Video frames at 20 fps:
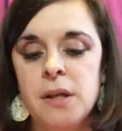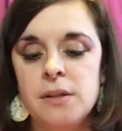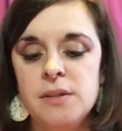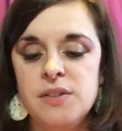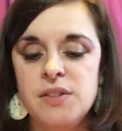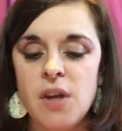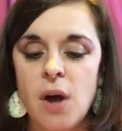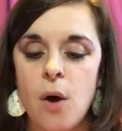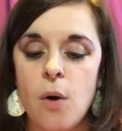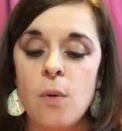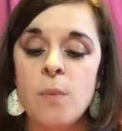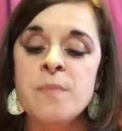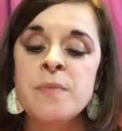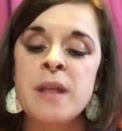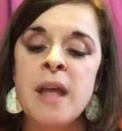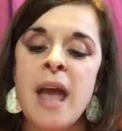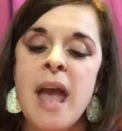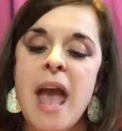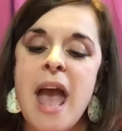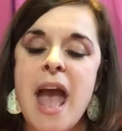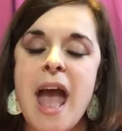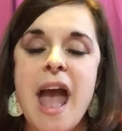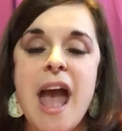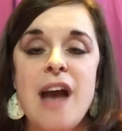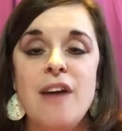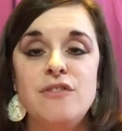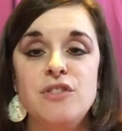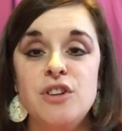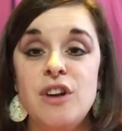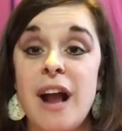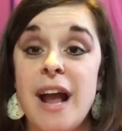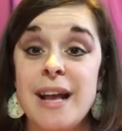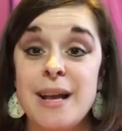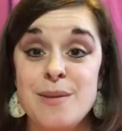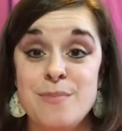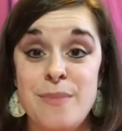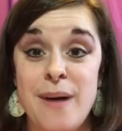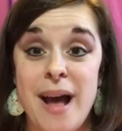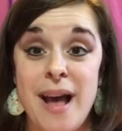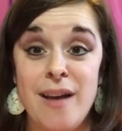So after I
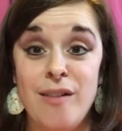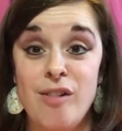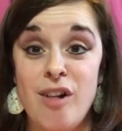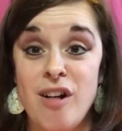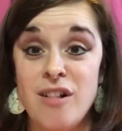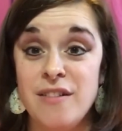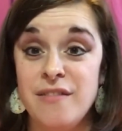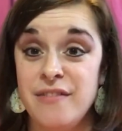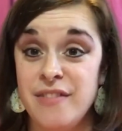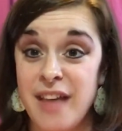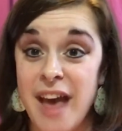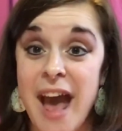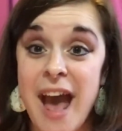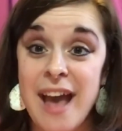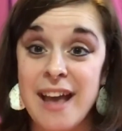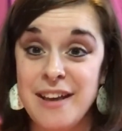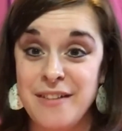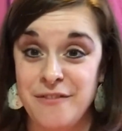compile all of that